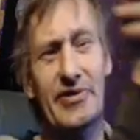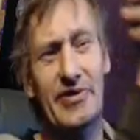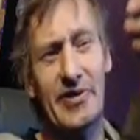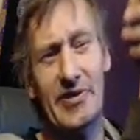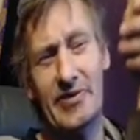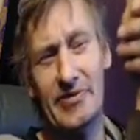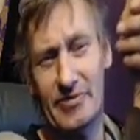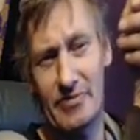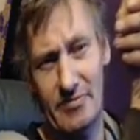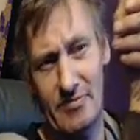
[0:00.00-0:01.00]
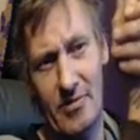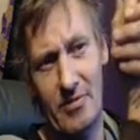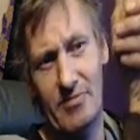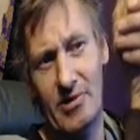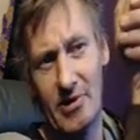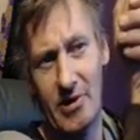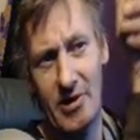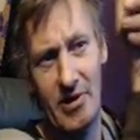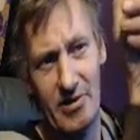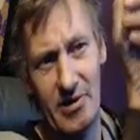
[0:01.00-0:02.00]
stick something up their
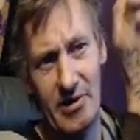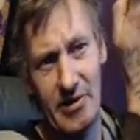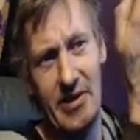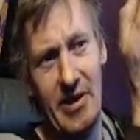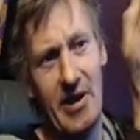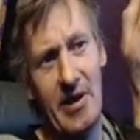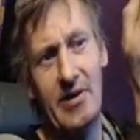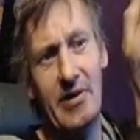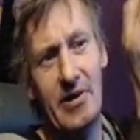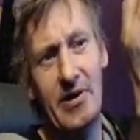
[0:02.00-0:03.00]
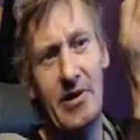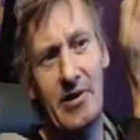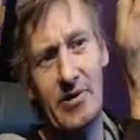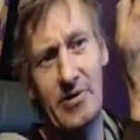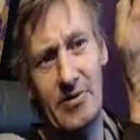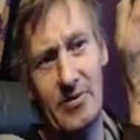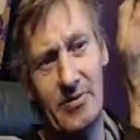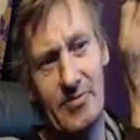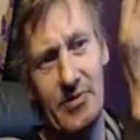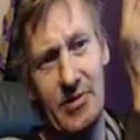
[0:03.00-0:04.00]
gut like that, you
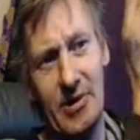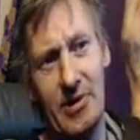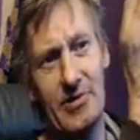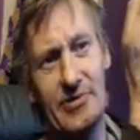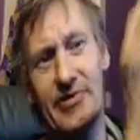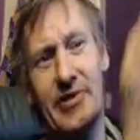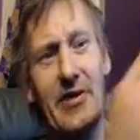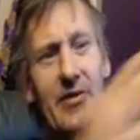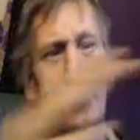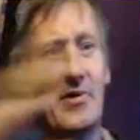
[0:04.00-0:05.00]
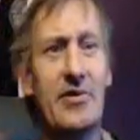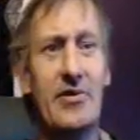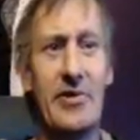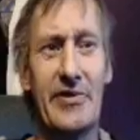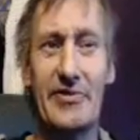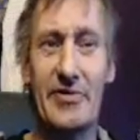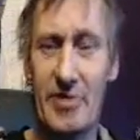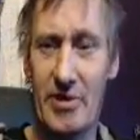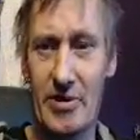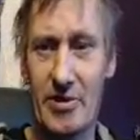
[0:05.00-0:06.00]
know, so that way they're
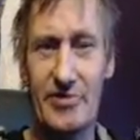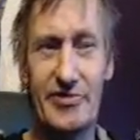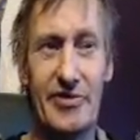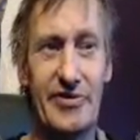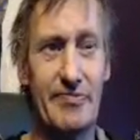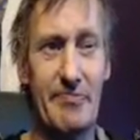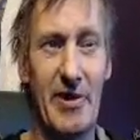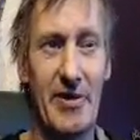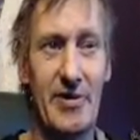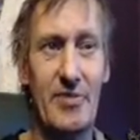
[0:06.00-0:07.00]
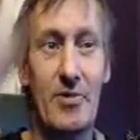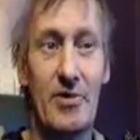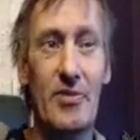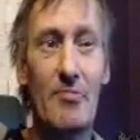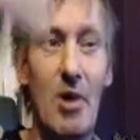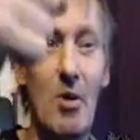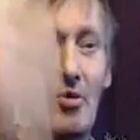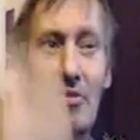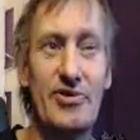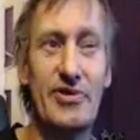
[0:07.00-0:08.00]
suspended with a
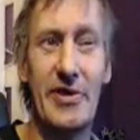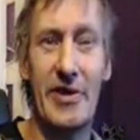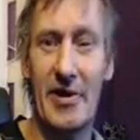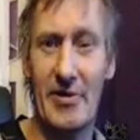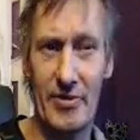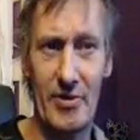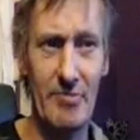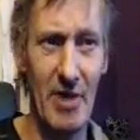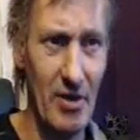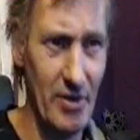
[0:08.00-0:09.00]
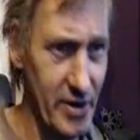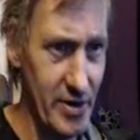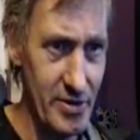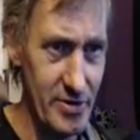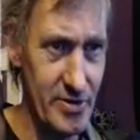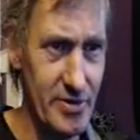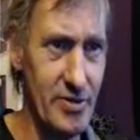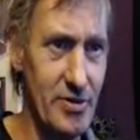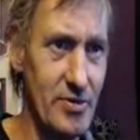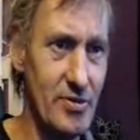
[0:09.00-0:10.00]
pole sticking out their belly, you
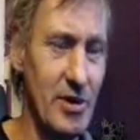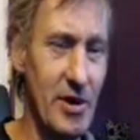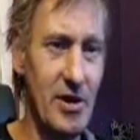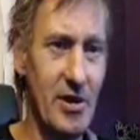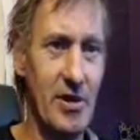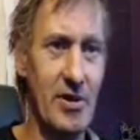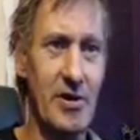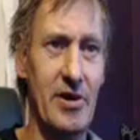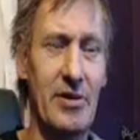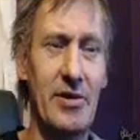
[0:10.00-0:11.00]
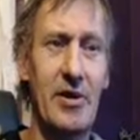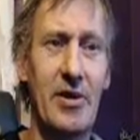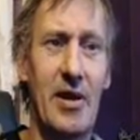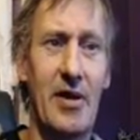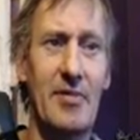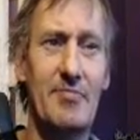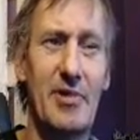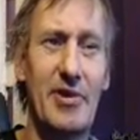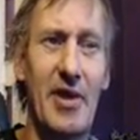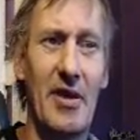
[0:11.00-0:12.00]
know. And then I would
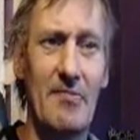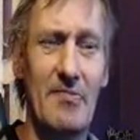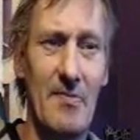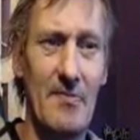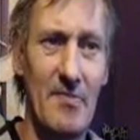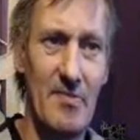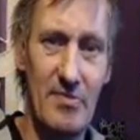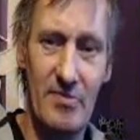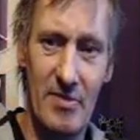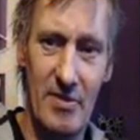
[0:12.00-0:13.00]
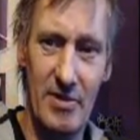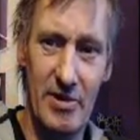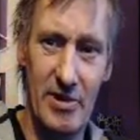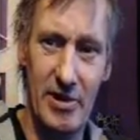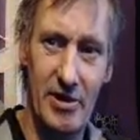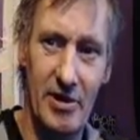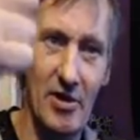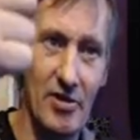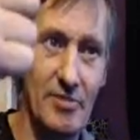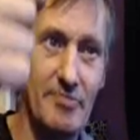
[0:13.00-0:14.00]
put that in
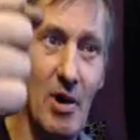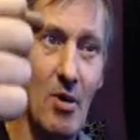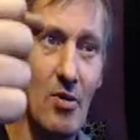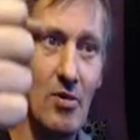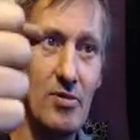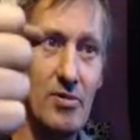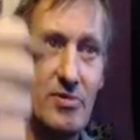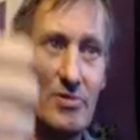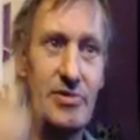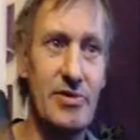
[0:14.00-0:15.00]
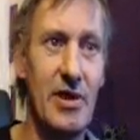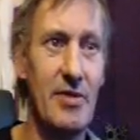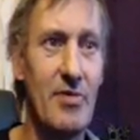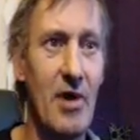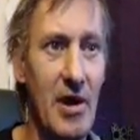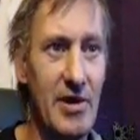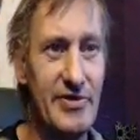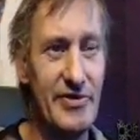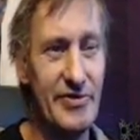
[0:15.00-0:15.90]
another pole that rides